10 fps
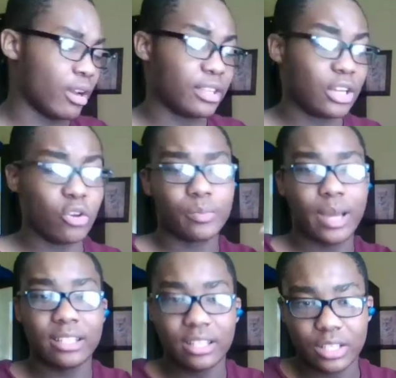And then it goes
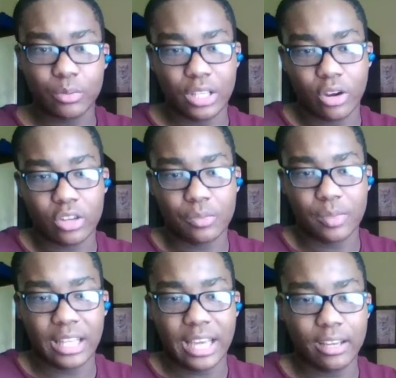back to this one, the RGB
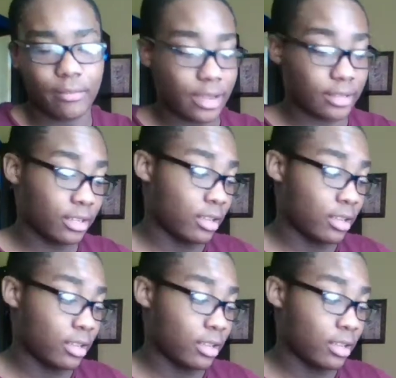lighting effect.